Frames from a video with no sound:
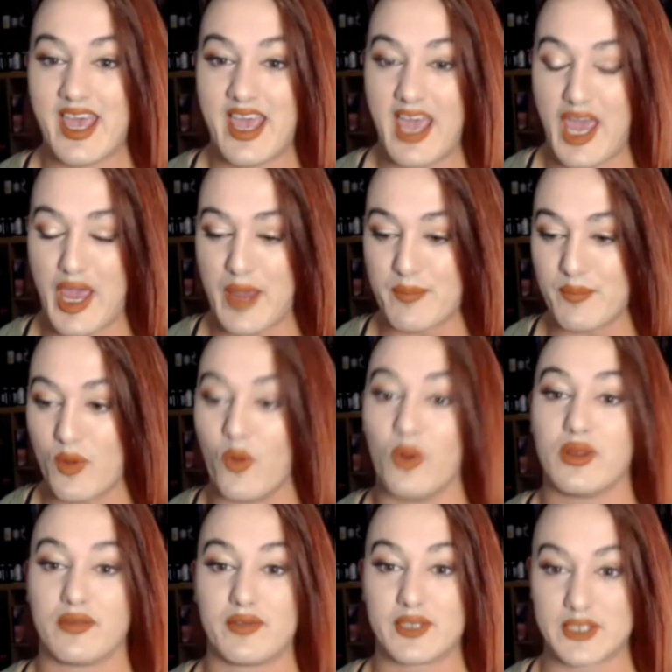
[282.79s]

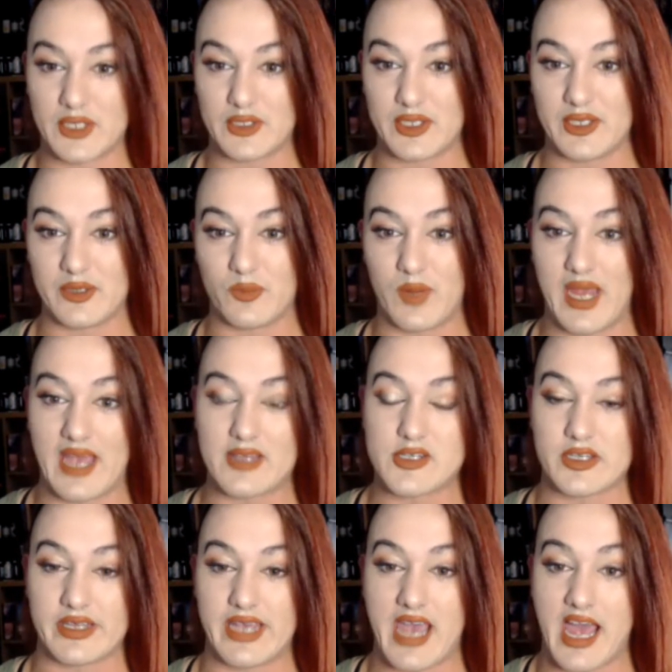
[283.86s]
All of a sudden we
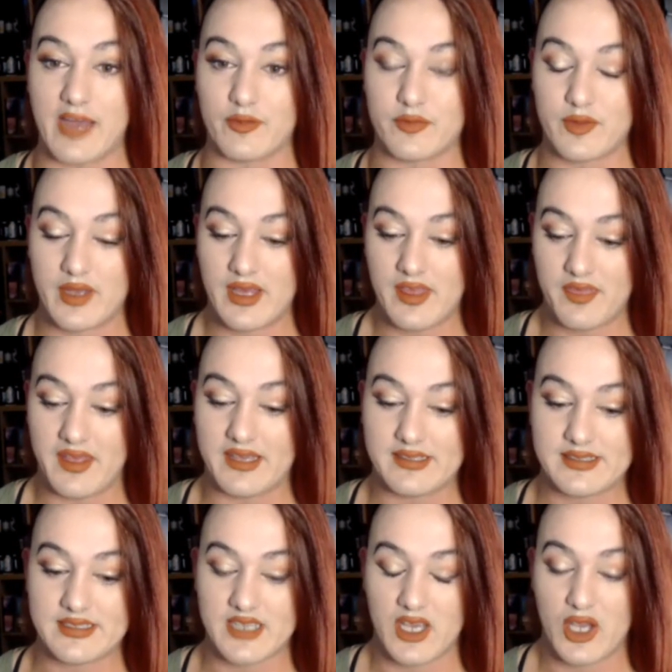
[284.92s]
actually have this